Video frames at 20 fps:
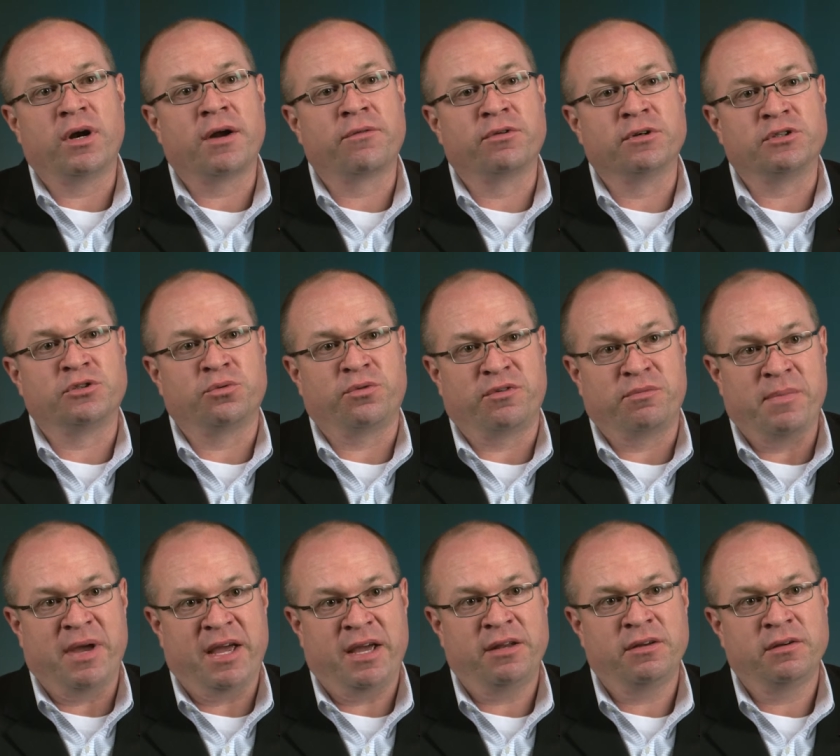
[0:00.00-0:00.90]
efforts
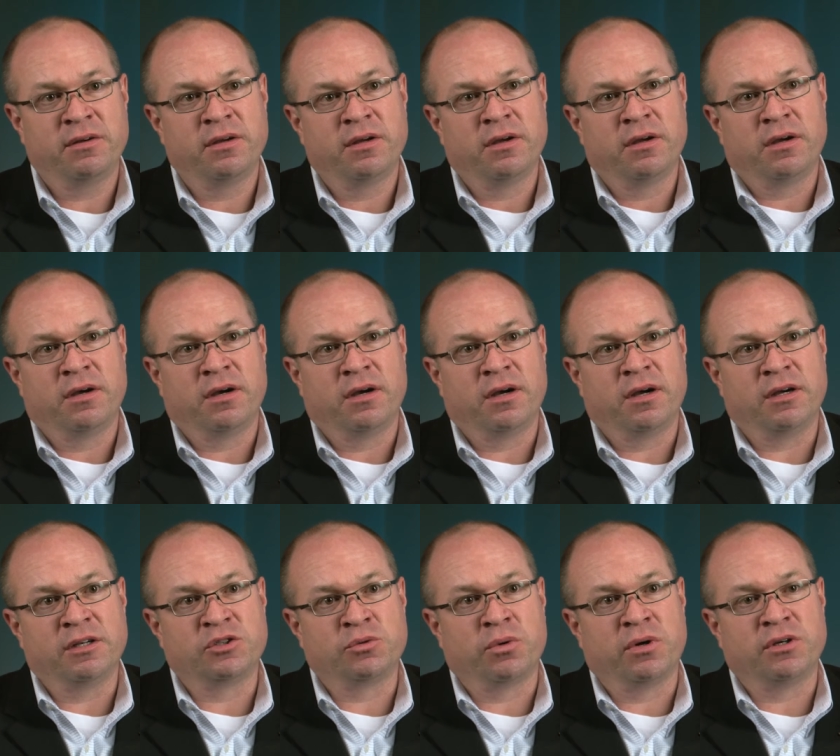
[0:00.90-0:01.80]
we've made,
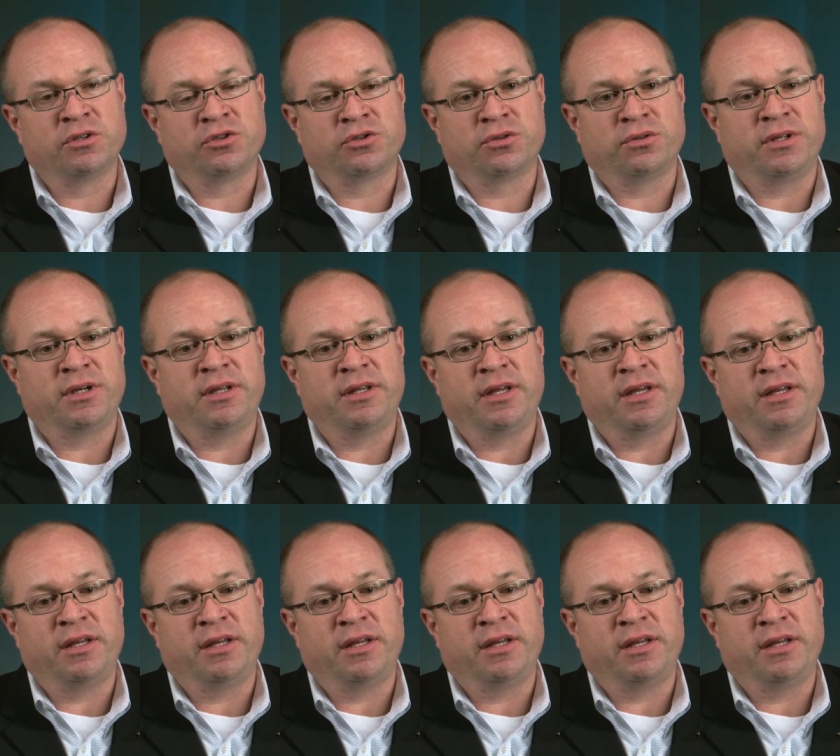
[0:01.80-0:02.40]
as well as certainly